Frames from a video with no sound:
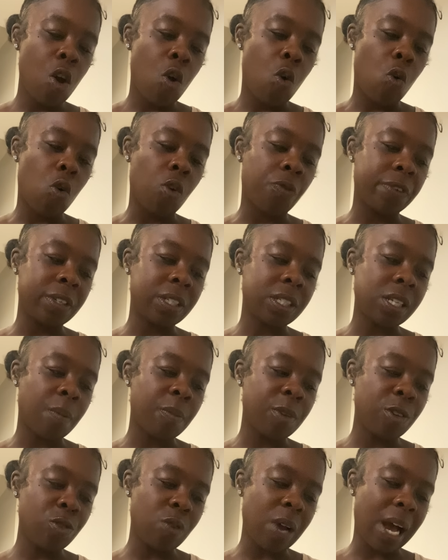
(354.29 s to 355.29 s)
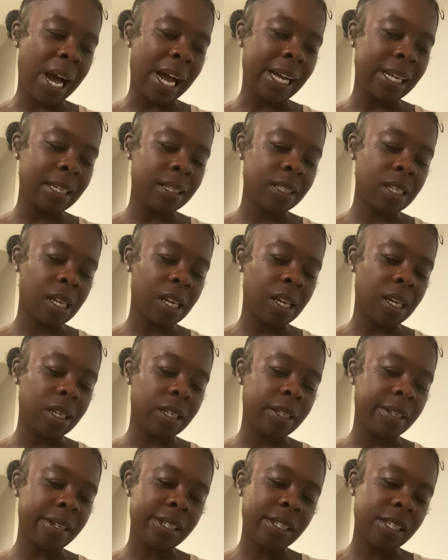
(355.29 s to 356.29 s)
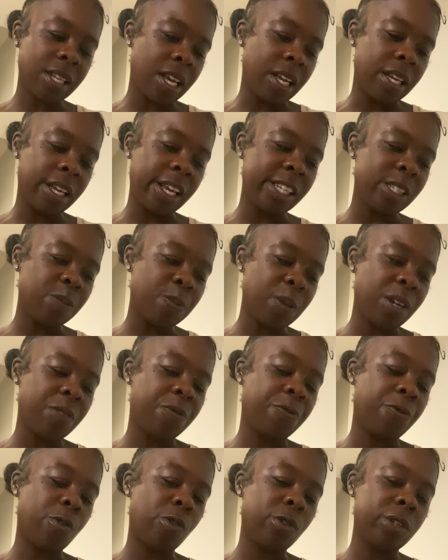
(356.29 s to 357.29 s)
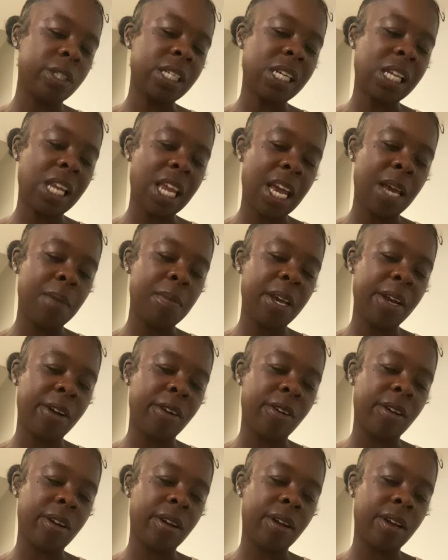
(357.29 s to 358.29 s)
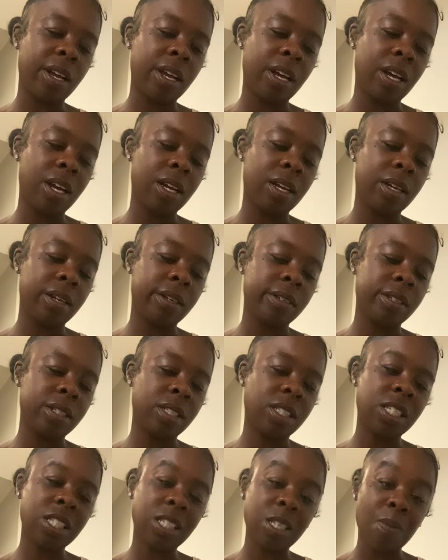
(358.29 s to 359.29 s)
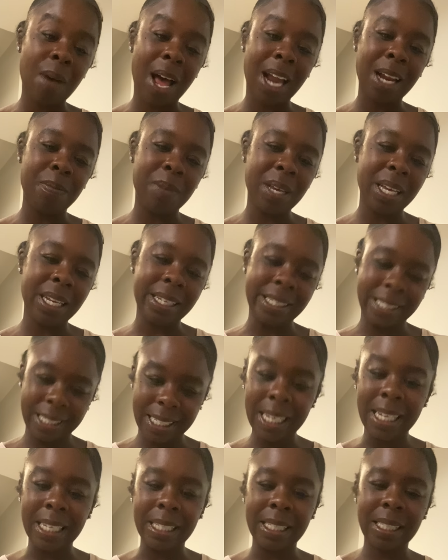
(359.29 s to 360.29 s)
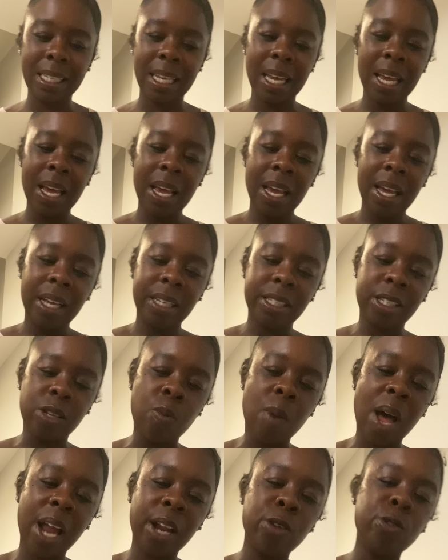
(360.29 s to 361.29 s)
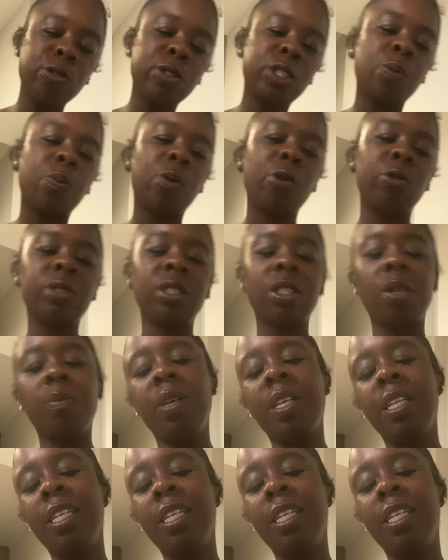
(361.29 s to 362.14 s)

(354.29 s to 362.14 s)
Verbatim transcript: or for some of you guys it's been a false claim here to somebody being deceased somebody who's supposed to be